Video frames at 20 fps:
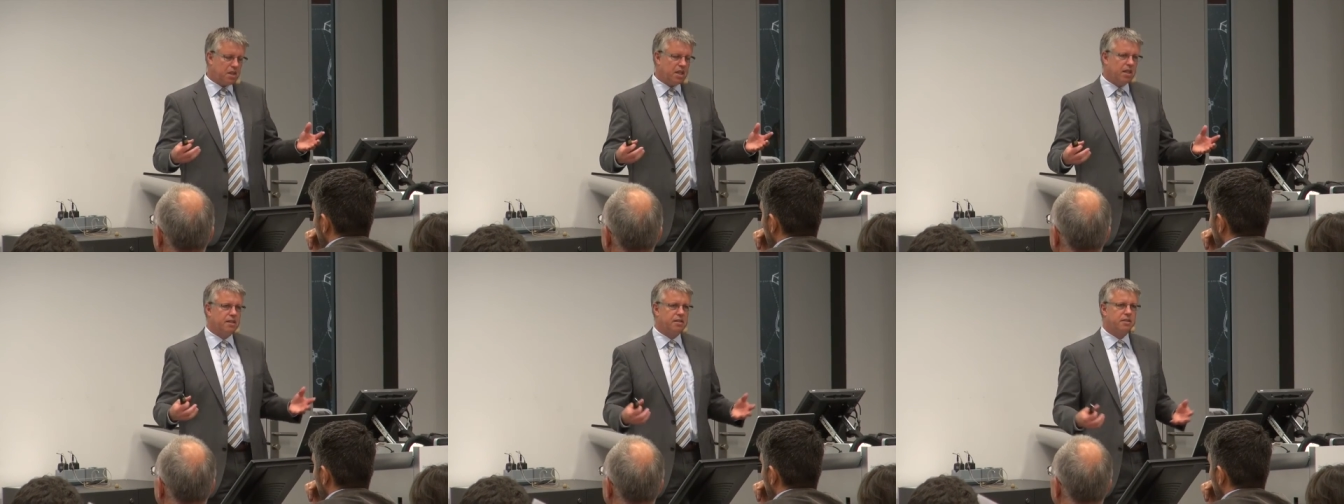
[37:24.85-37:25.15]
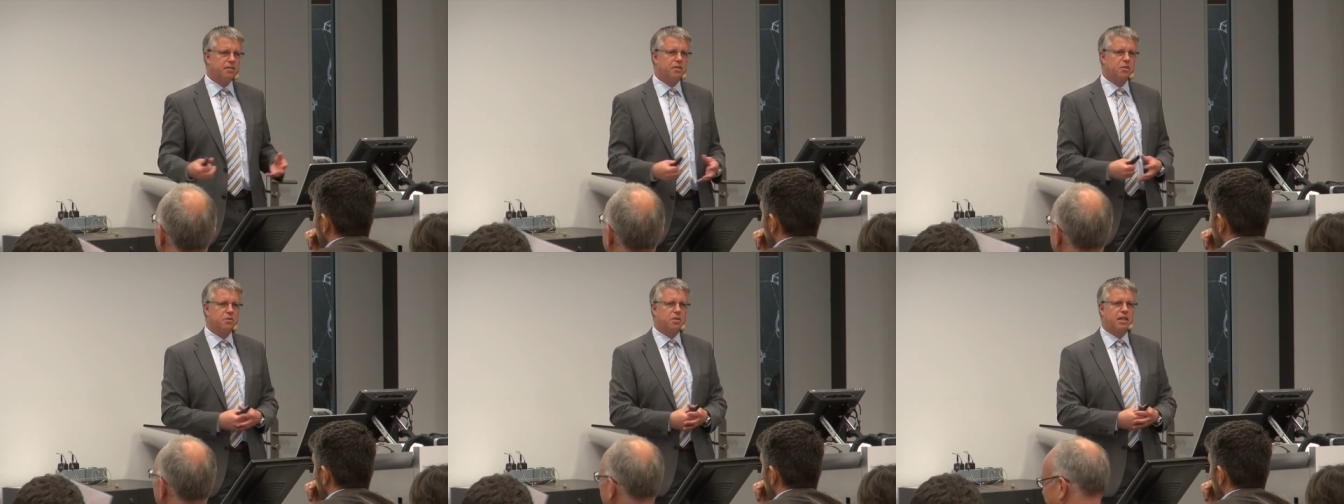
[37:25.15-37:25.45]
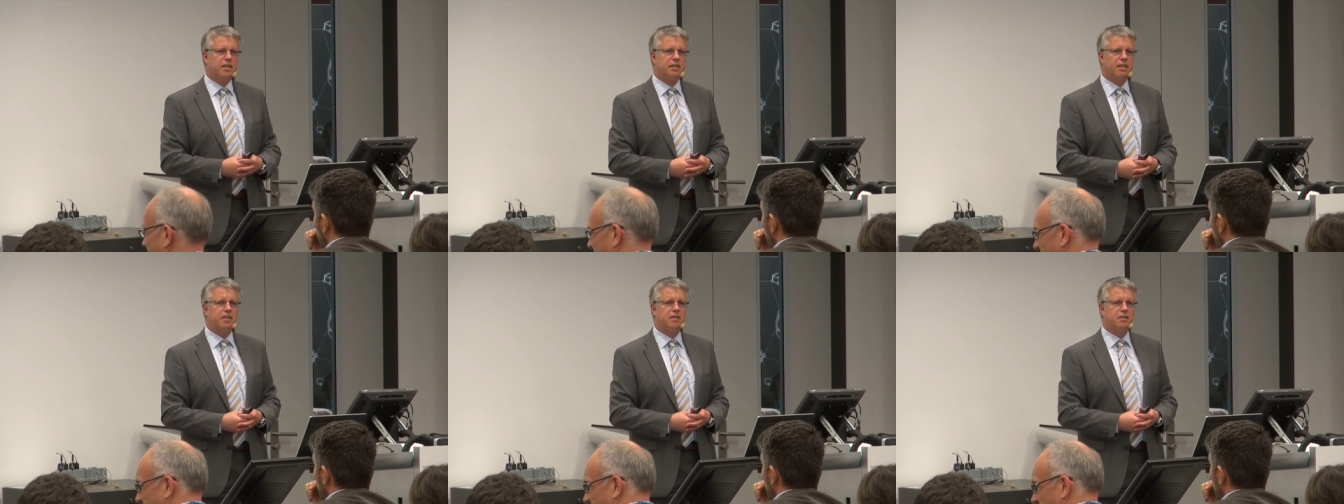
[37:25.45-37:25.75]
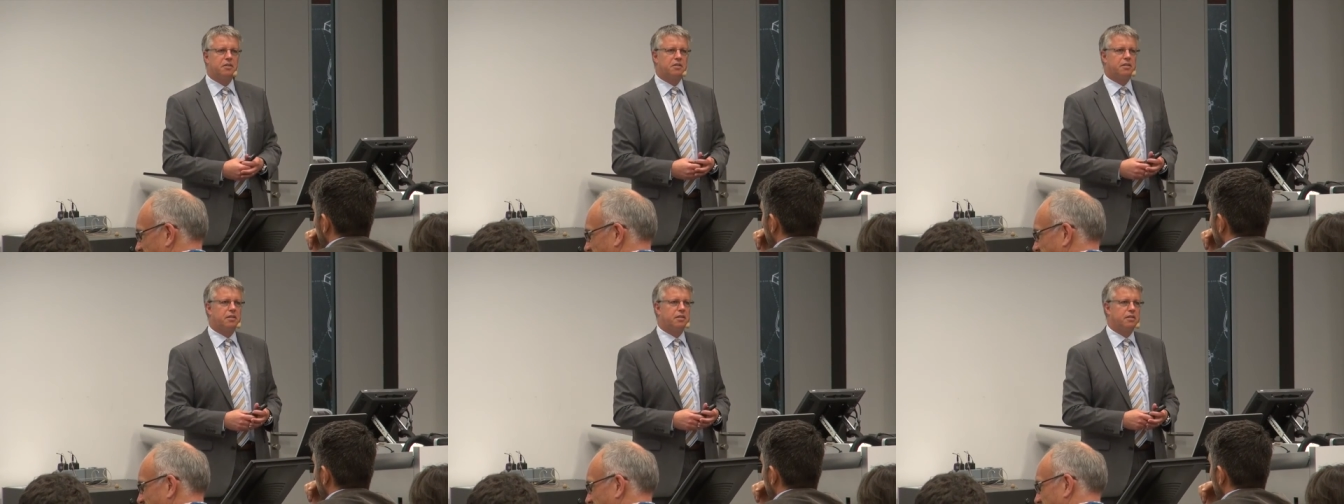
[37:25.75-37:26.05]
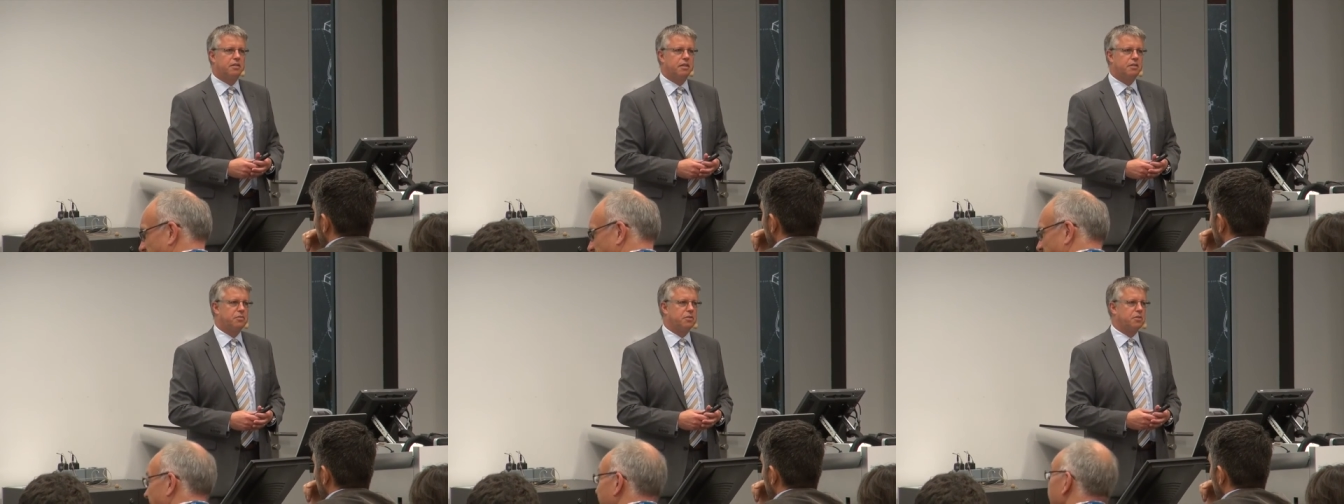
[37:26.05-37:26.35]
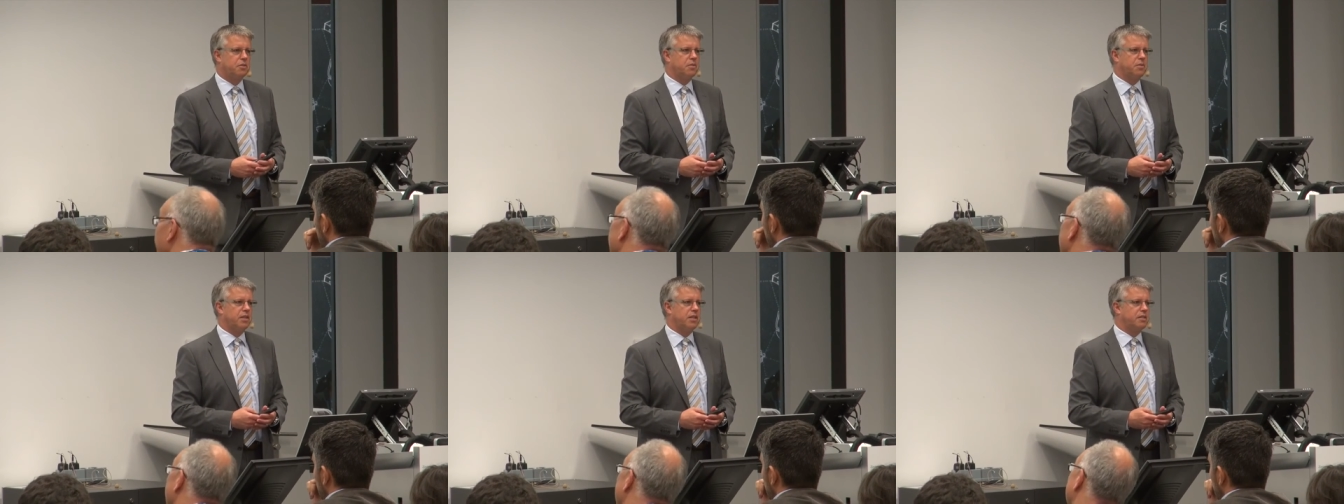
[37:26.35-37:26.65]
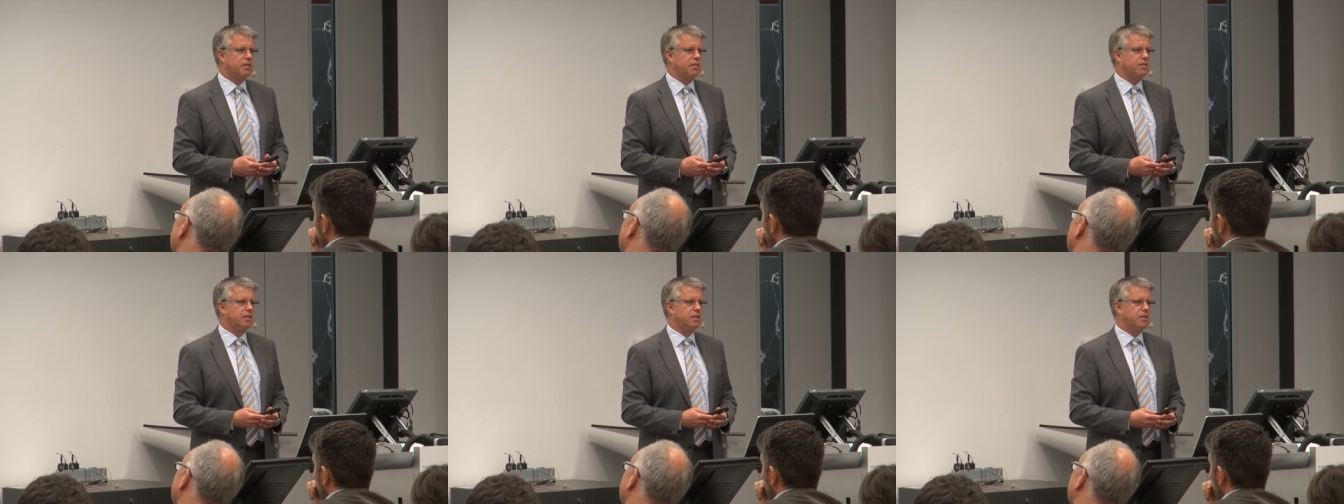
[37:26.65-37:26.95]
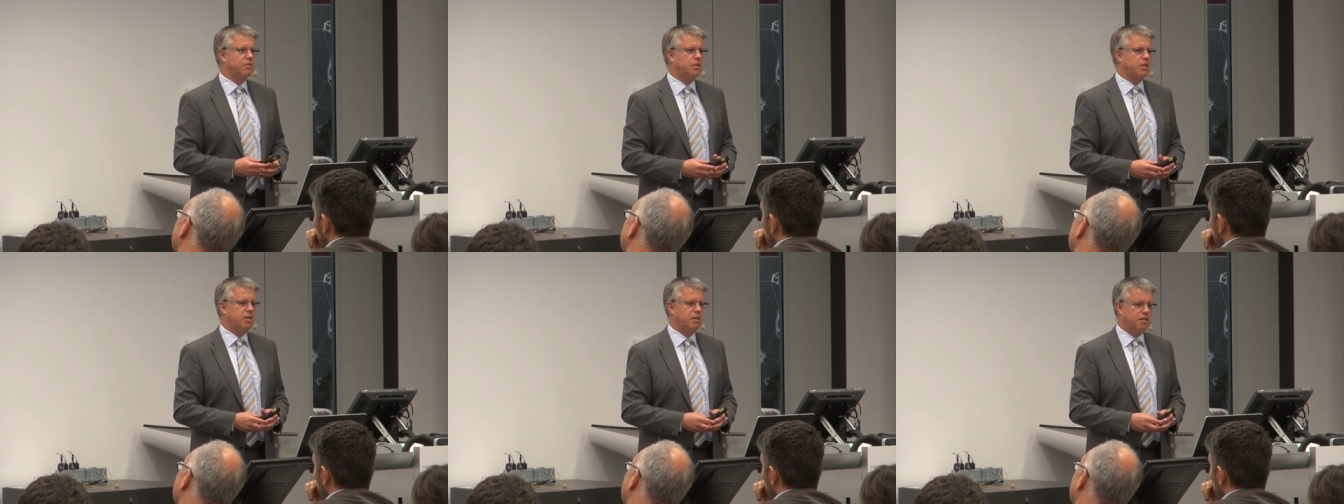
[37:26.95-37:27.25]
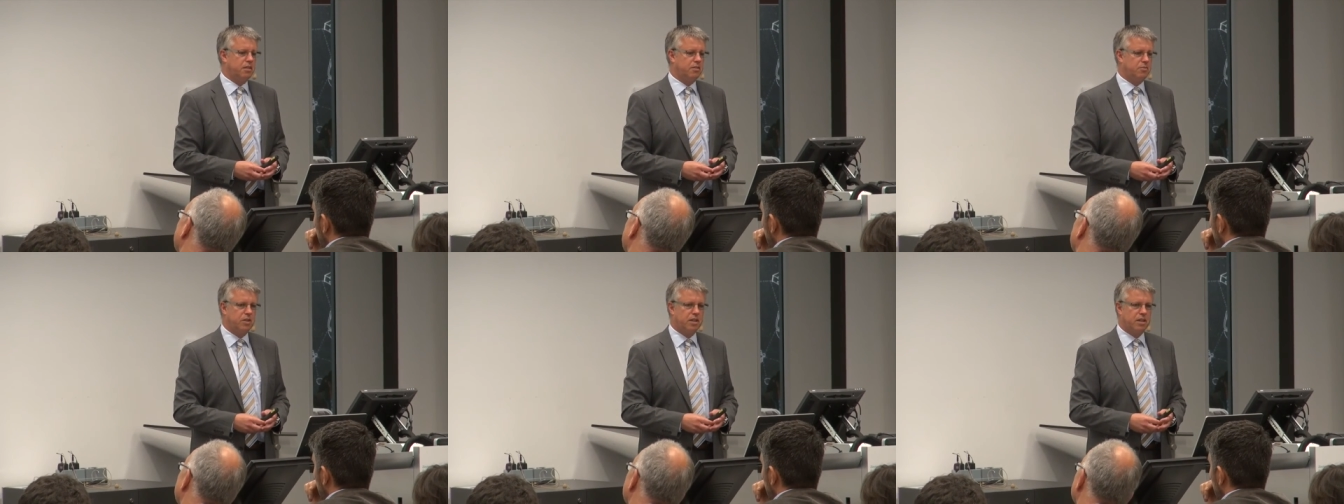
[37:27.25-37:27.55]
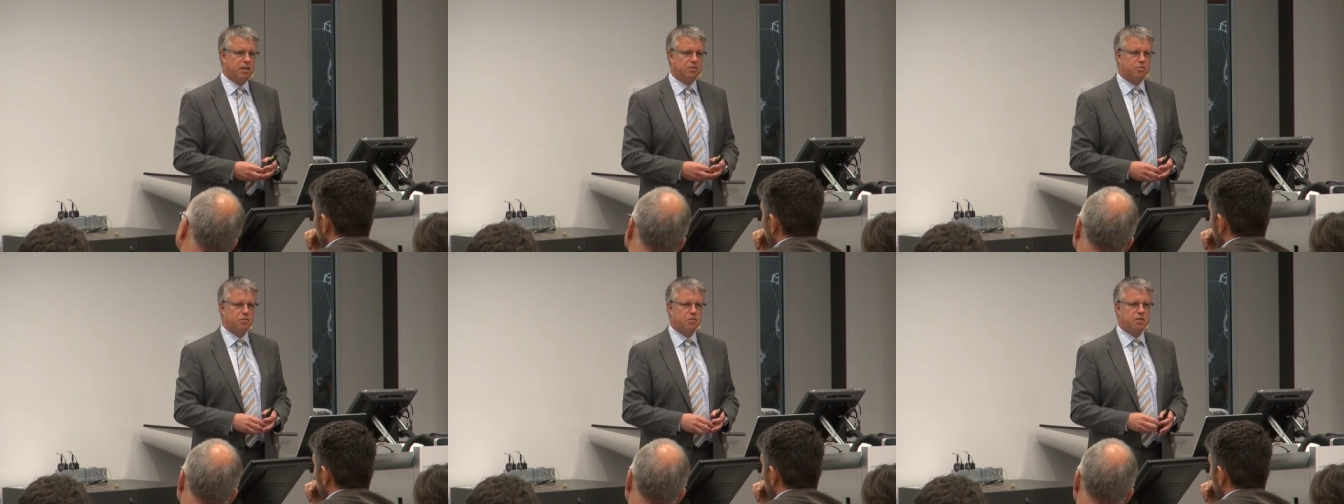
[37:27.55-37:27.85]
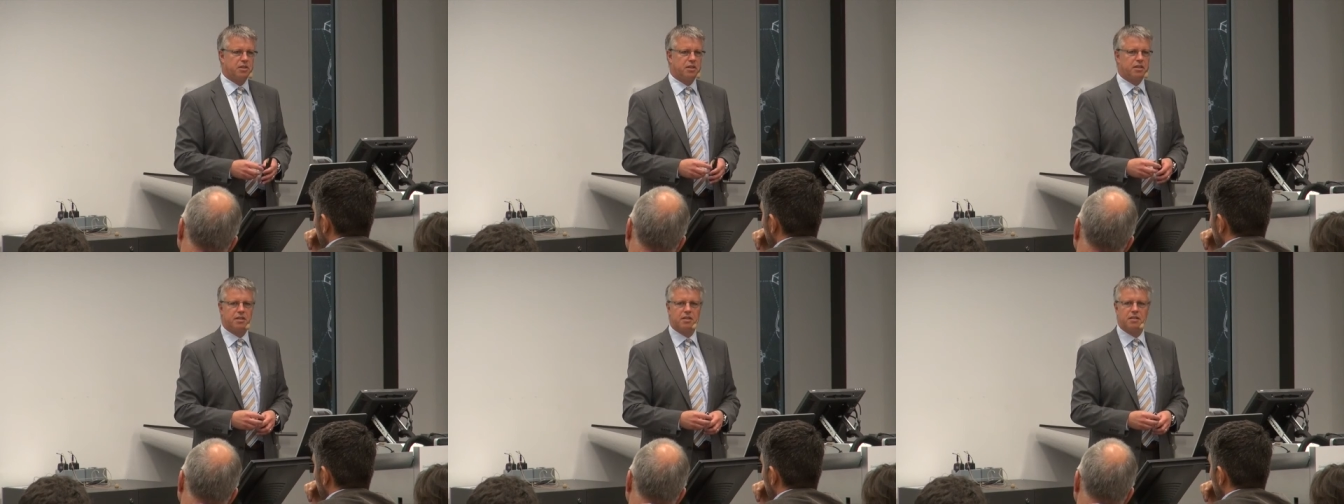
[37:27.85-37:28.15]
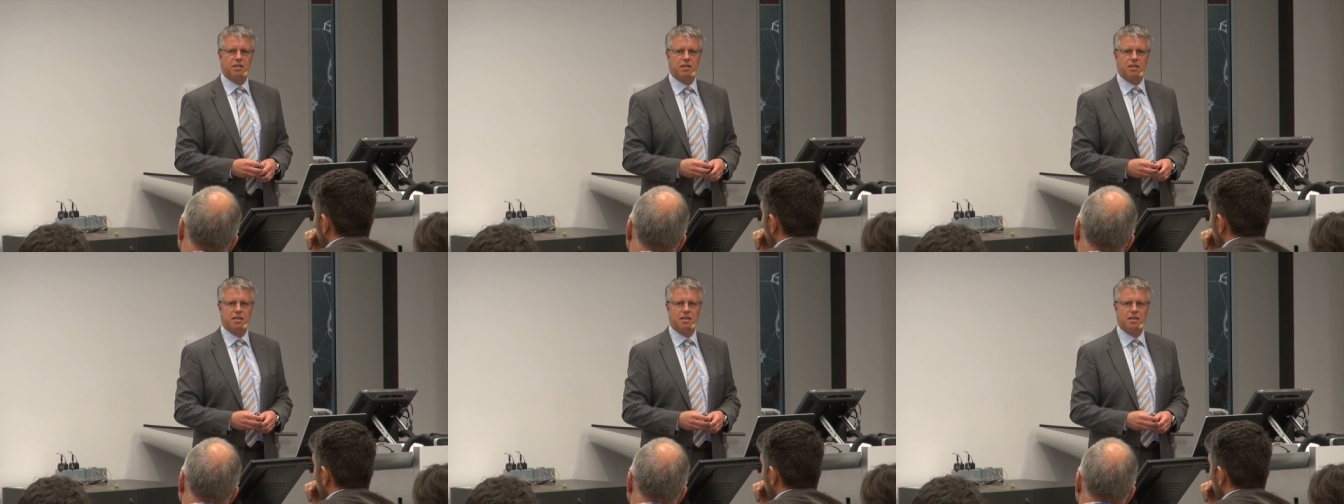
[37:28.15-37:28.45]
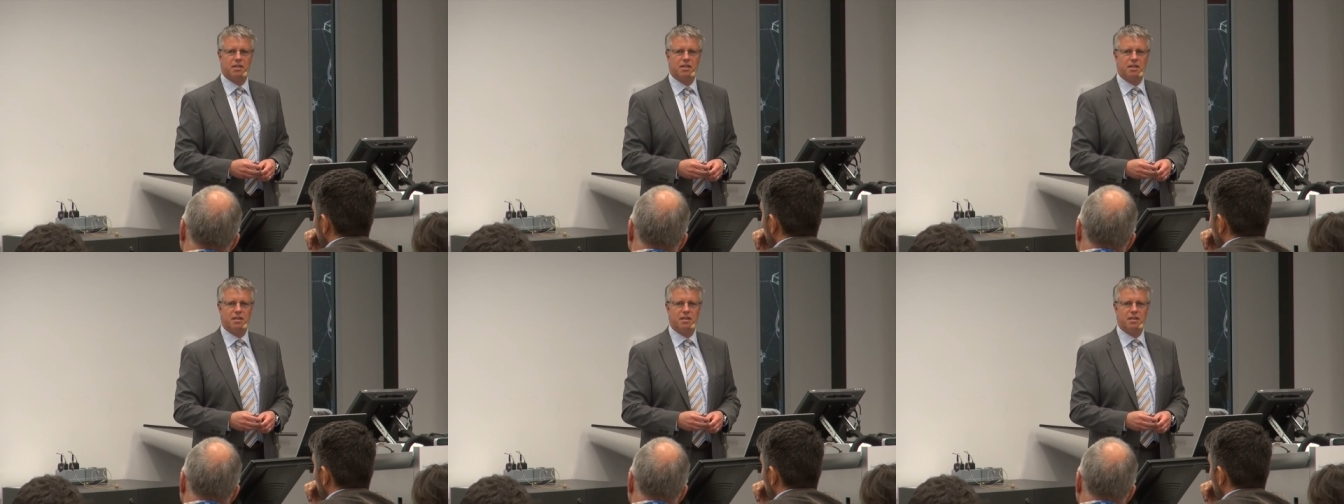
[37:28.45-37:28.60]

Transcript: And so there are different questions that we have to tackle.